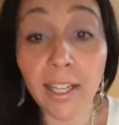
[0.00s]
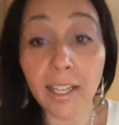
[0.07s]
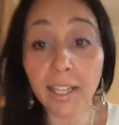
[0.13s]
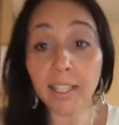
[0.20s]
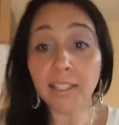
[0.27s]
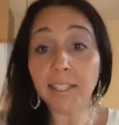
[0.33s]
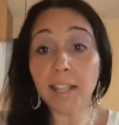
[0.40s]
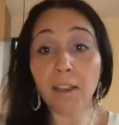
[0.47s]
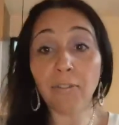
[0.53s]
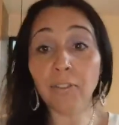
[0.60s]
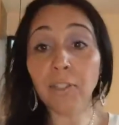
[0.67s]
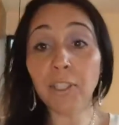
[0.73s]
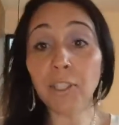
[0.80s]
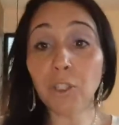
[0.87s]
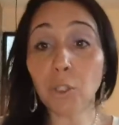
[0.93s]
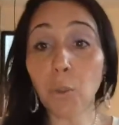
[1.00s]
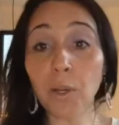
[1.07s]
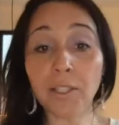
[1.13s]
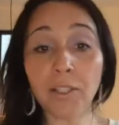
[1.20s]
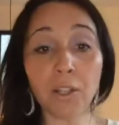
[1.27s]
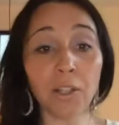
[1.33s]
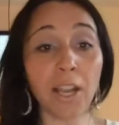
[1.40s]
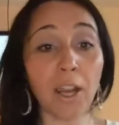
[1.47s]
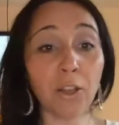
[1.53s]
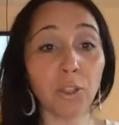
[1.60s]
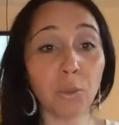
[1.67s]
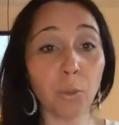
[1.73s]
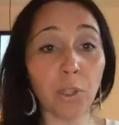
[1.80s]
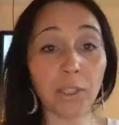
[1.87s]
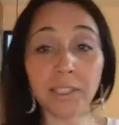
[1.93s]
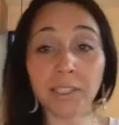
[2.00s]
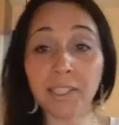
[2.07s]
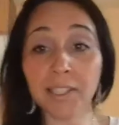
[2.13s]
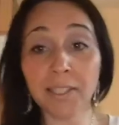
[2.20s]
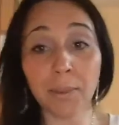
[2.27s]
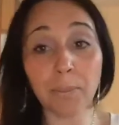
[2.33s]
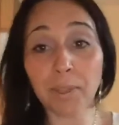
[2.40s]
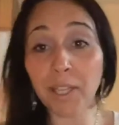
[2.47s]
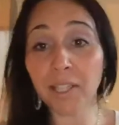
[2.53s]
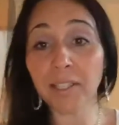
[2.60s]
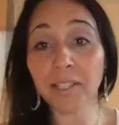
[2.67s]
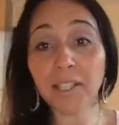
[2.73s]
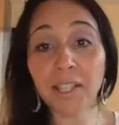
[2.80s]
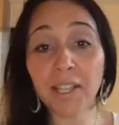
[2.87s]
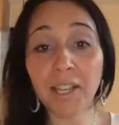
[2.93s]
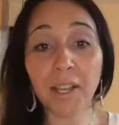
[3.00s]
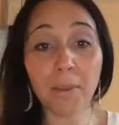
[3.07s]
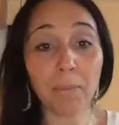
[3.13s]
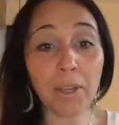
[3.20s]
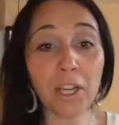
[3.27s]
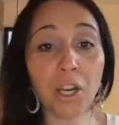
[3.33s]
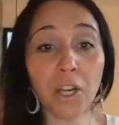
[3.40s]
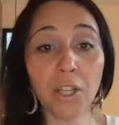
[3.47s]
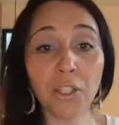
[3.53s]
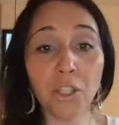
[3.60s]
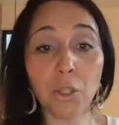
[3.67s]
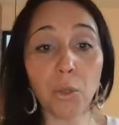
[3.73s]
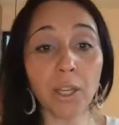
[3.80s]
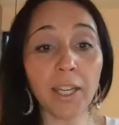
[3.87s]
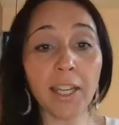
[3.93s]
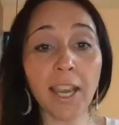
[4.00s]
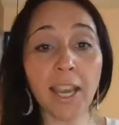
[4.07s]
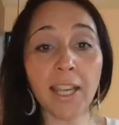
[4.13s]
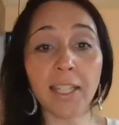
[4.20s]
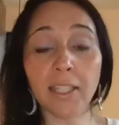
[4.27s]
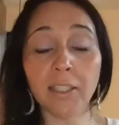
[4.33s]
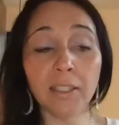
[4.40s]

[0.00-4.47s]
It's definitely a choice on how you want to see something. Because you can get